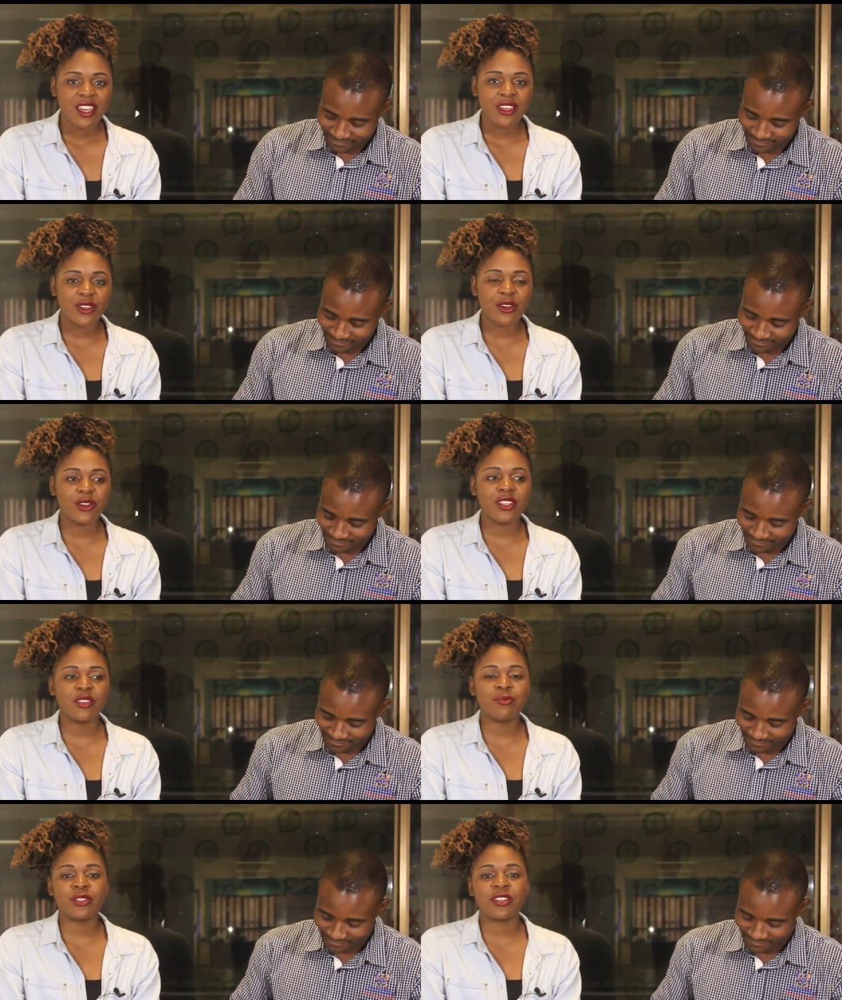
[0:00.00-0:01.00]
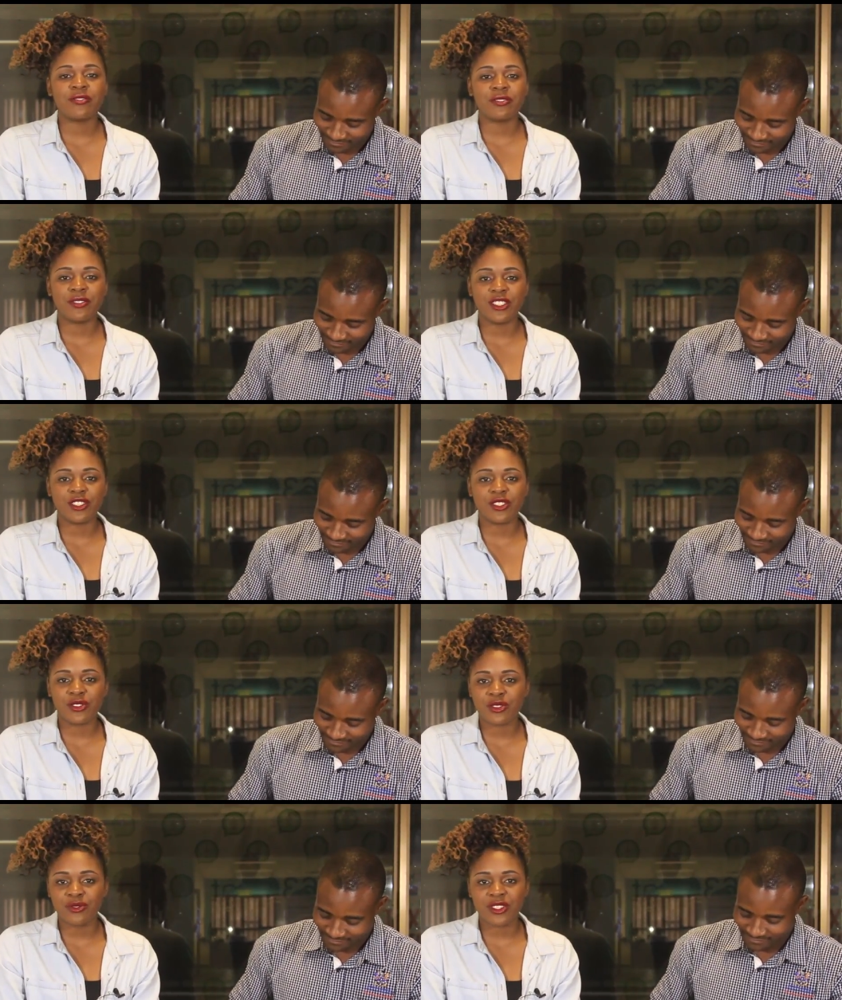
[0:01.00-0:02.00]
Speaker 1: You know, in the book of
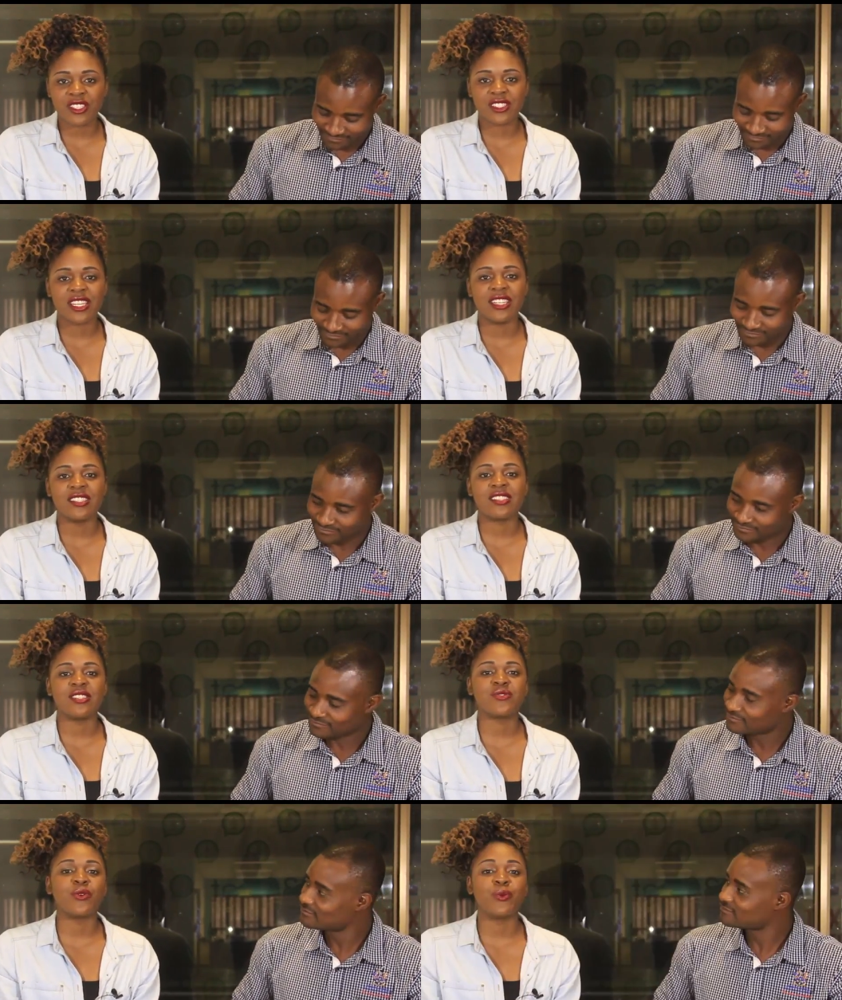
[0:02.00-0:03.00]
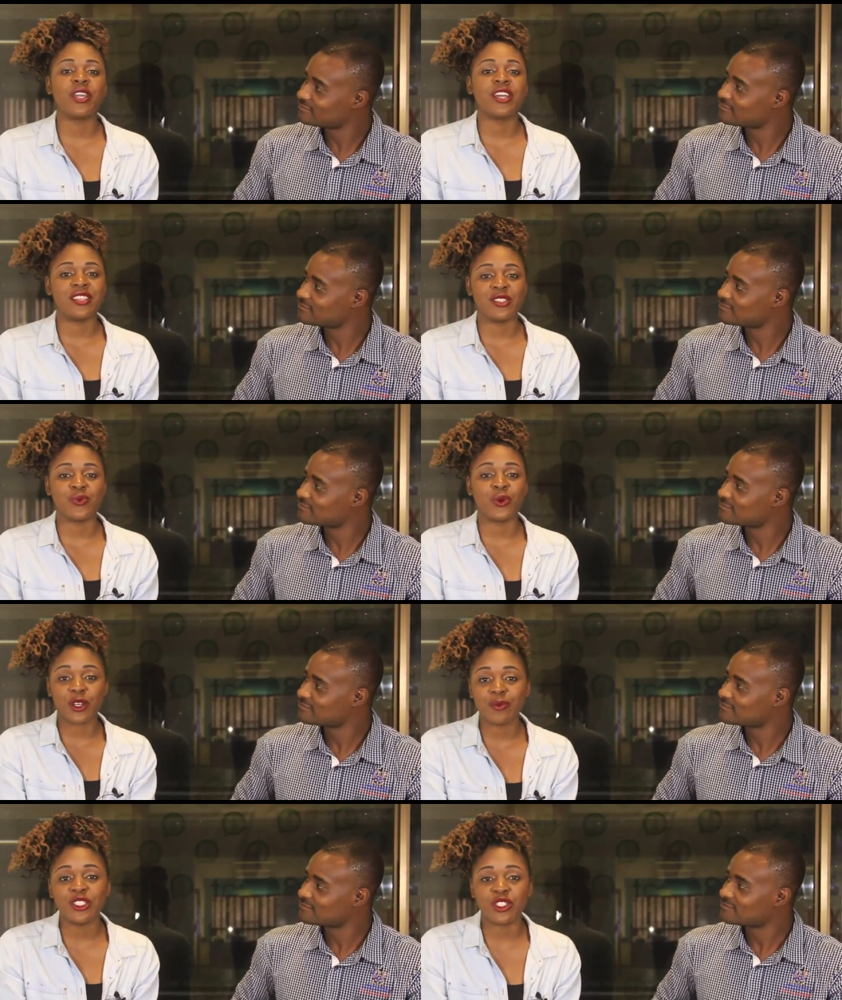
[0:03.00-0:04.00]
Ephesians 2, verse 10, it says, For we are his
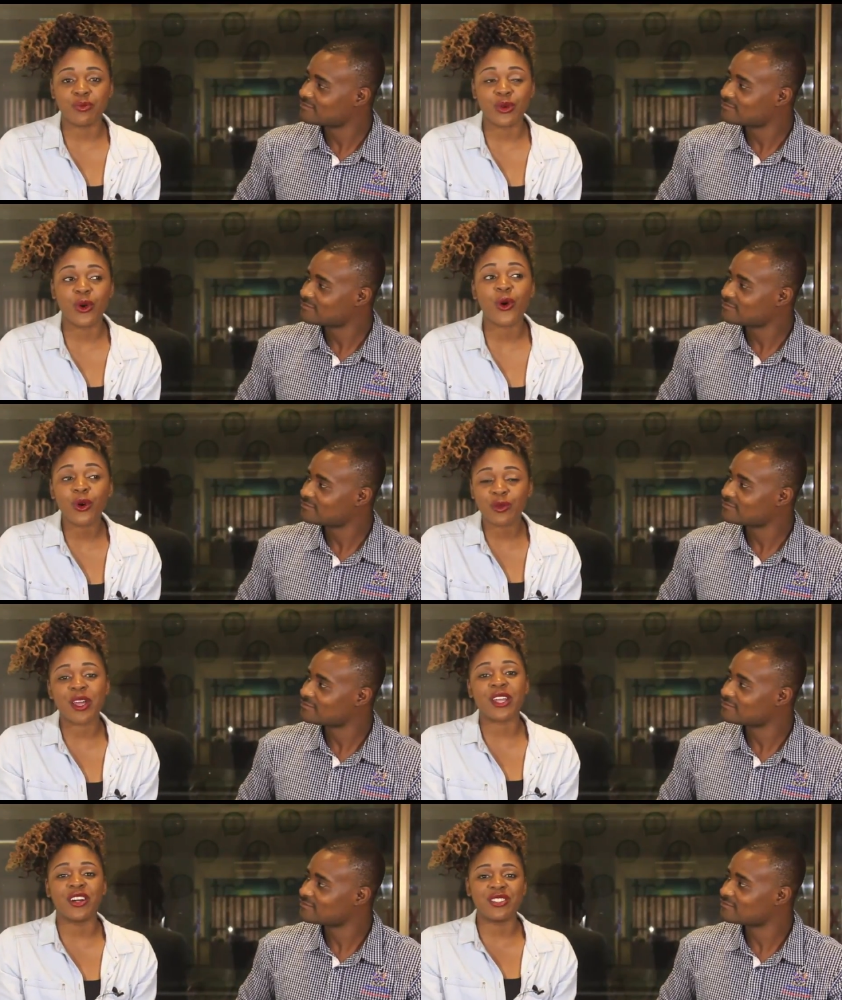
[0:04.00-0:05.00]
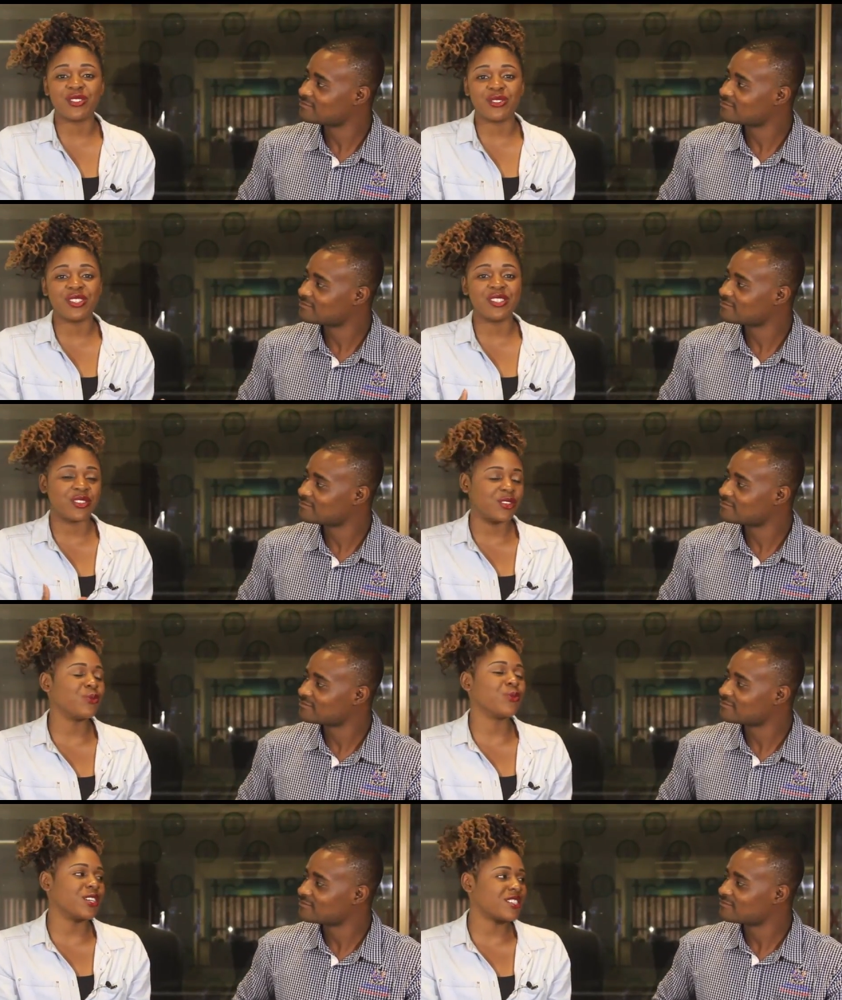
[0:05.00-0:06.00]
workmanship. We're called by God to do his
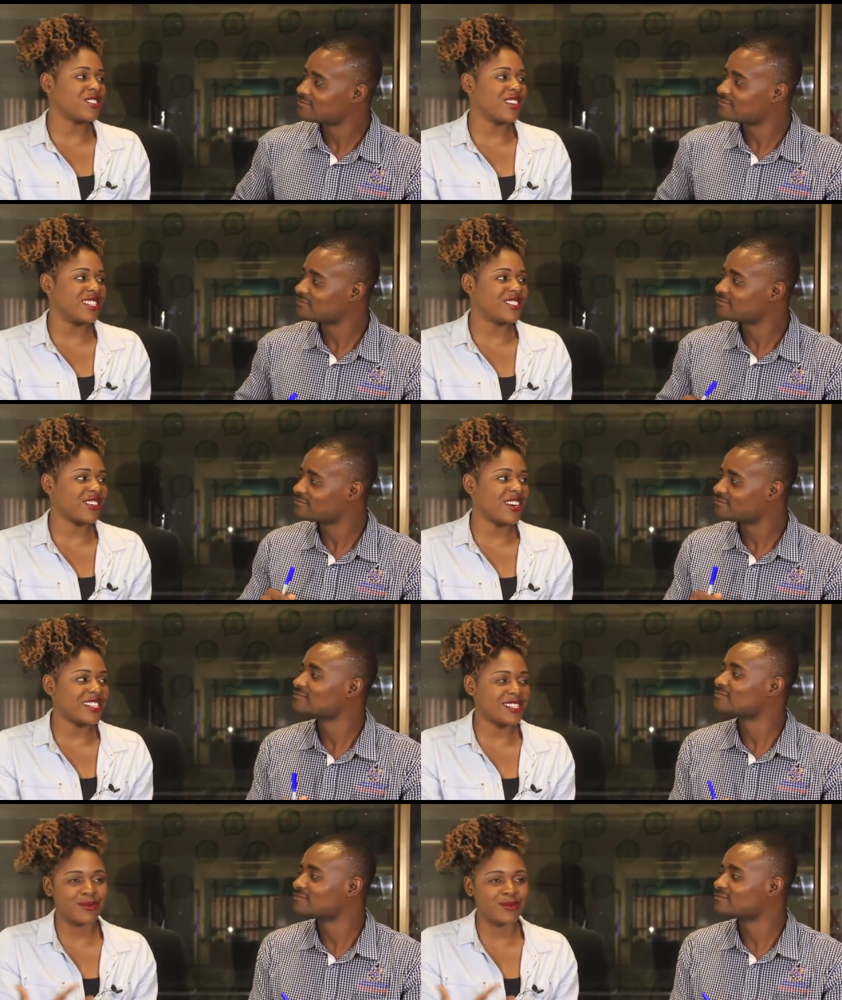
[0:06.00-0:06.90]
good works, you know, and to Christ.